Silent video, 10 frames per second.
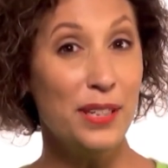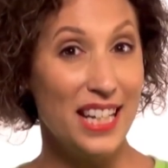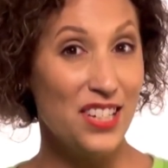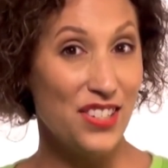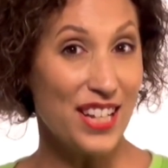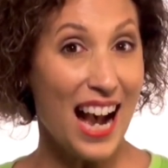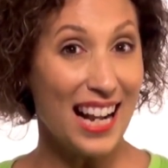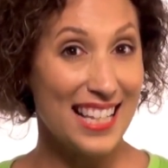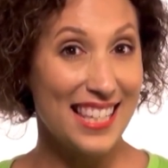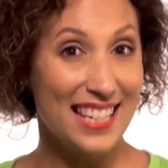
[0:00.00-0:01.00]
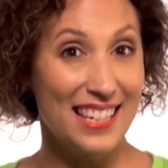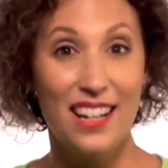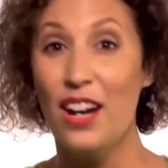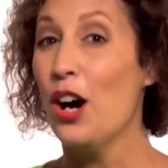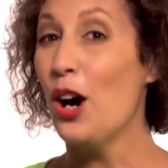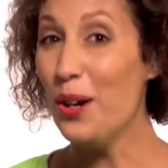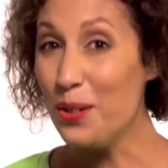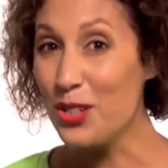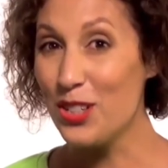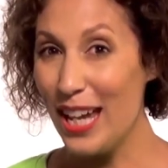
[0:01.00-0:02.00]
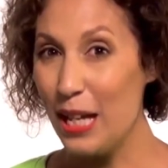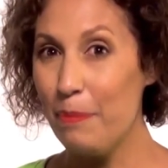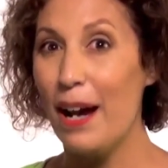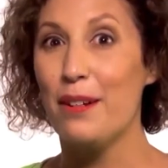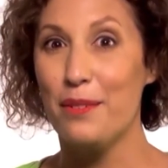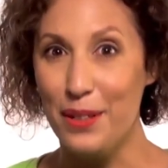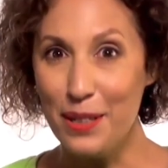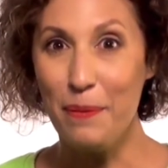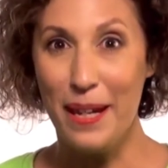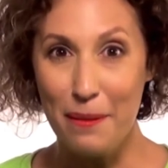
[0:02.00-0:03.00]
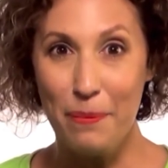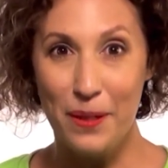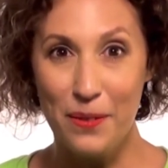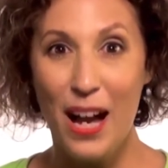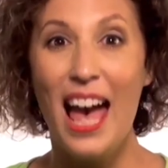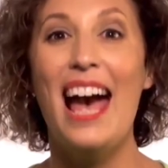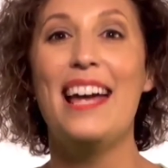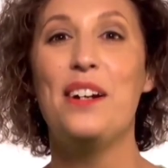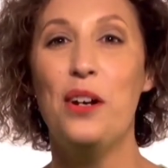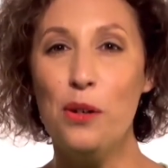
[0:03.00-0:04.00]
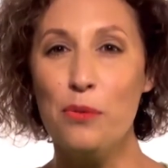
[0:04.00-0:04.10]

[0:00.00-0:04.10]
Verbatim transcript: niche targeted, all shared by real people, and all